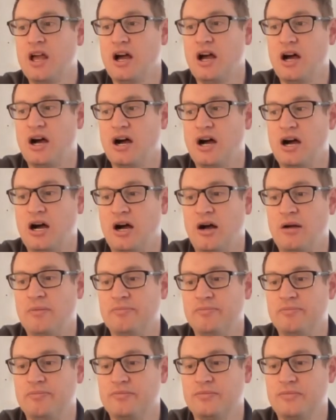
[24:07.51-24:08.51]

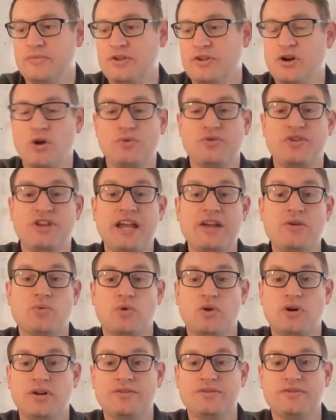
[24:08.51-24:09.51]
day
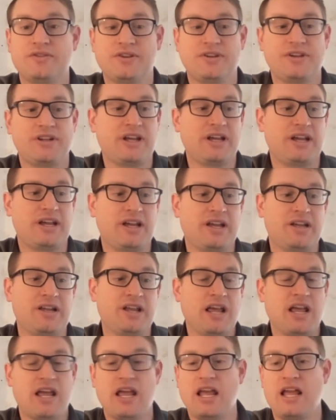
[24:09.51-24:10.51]
1 to day
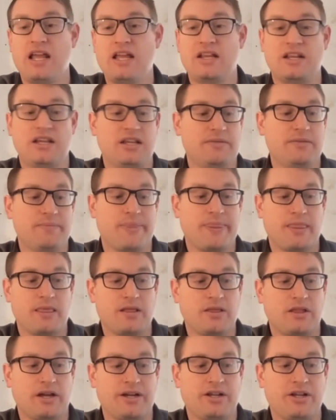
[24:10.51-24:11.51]
80,
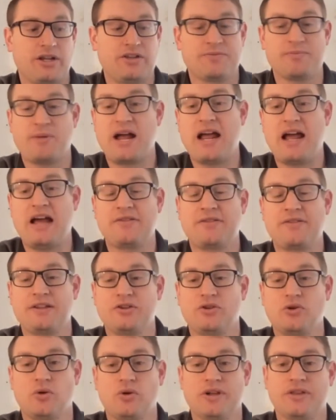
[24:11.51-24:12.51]
like, is my
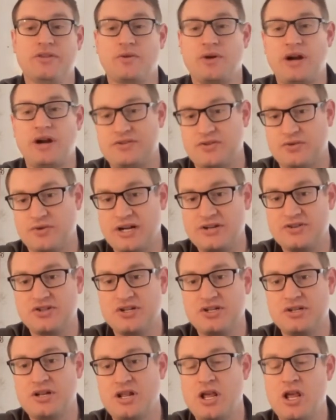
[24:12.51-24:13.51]
athlete going in the right
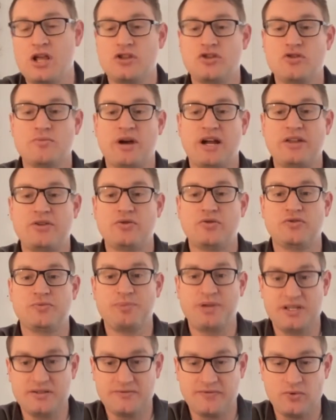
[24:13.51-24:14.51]
direction? You might use
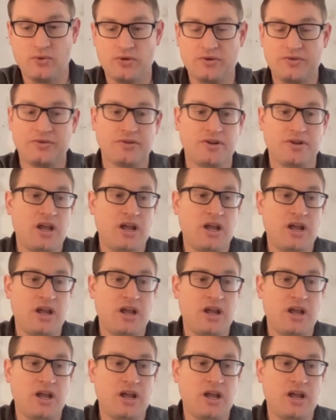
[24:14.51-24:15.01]
peak force.